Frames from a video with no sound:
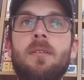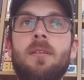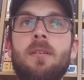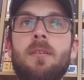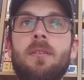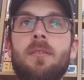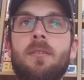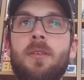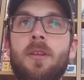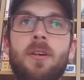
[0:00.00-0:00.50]

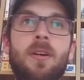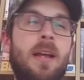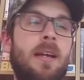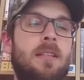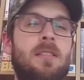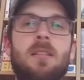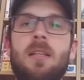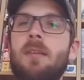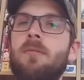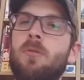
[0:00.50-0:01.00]
the
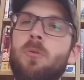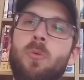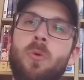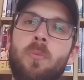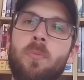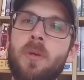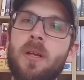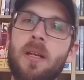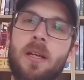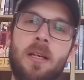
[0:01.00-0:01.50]
next level
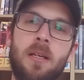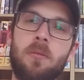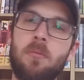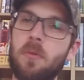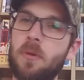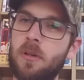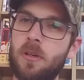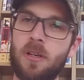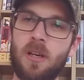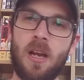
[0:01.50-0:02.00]
would be
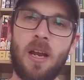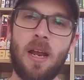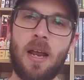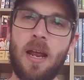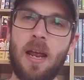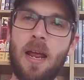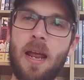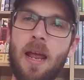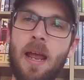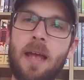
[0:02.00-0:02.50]

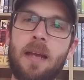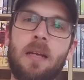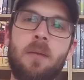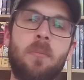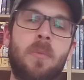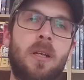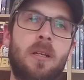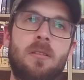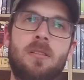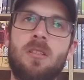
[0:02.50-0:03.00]
any
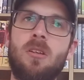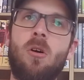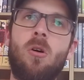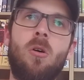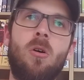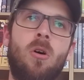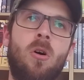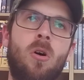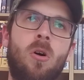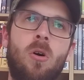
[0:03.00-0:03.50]
meats.
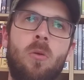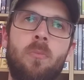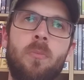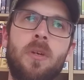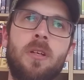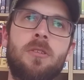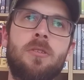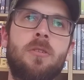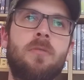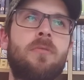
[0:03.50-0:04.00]
All
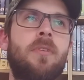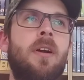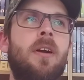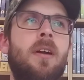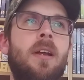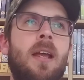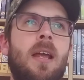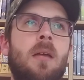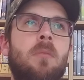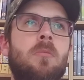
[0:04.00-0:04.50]
meats are fair
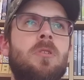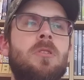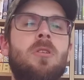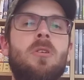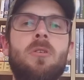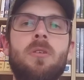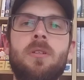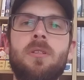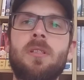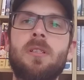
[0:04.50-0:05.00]
game as
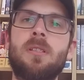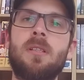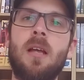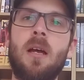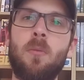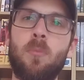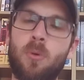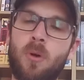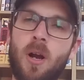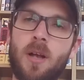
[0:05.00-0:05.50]
long as it's
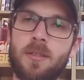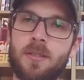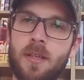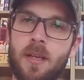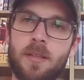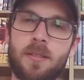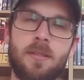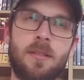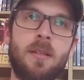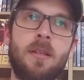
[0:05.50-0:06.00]
not
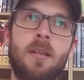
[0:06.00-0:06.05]
processed.